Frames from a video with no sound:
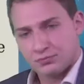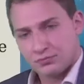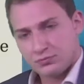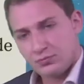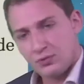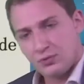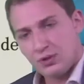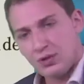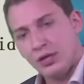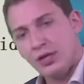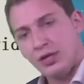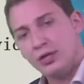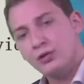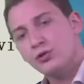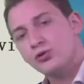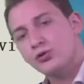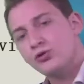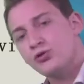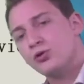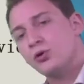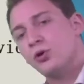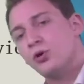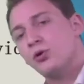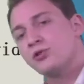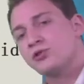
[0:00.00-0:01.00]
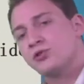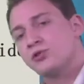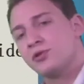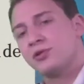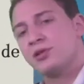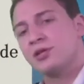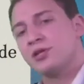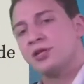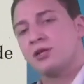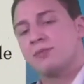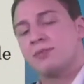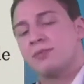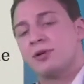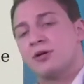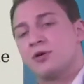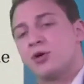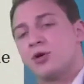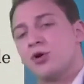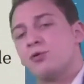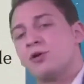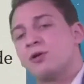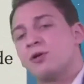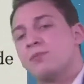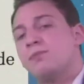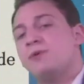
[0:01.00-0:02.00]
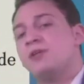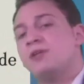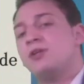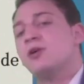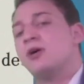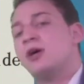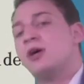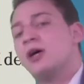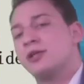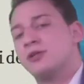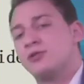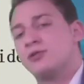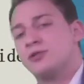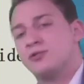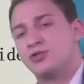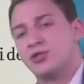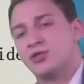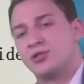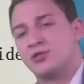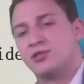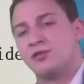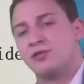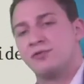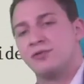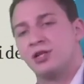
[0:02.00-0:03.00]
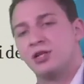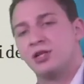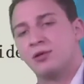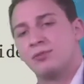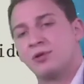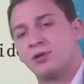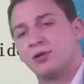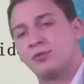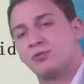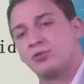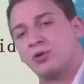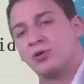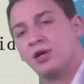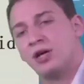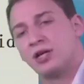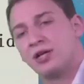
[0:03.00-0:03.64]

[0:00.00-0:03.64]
And you should also think about going beyond just developing products.